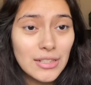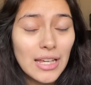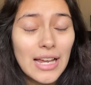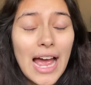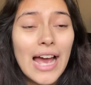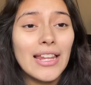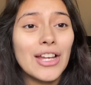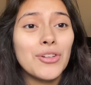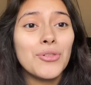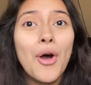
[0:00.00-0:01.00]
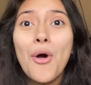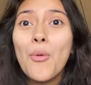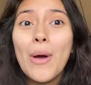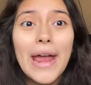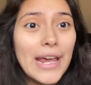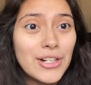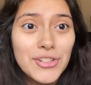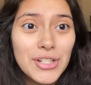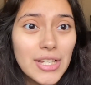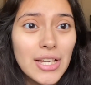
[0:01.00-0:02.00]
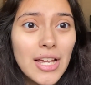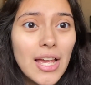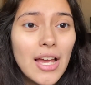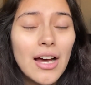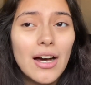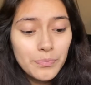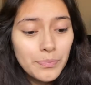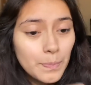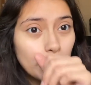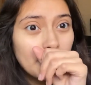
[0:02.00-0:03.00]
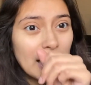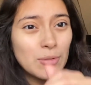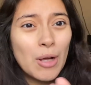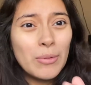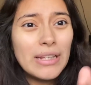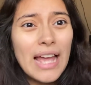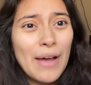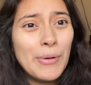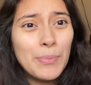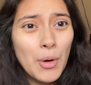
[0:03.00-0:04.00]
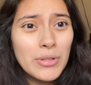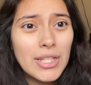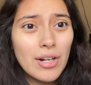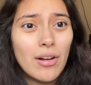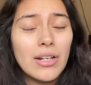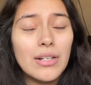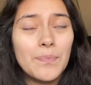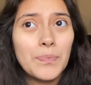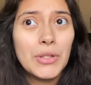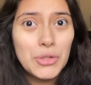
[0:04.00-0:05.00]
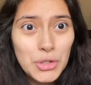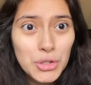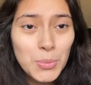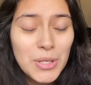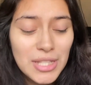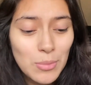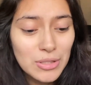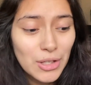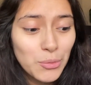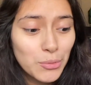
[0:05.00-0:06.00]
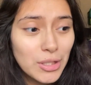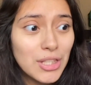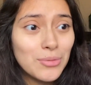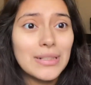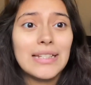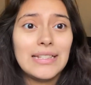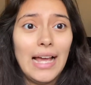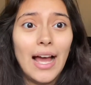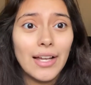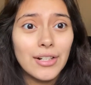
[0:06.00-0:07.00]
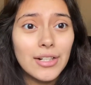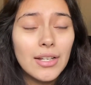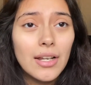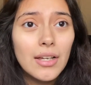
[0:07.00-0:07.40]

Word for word: Like I had like no energy. That's why I really haven't posted on YouTube because I was like really really tired.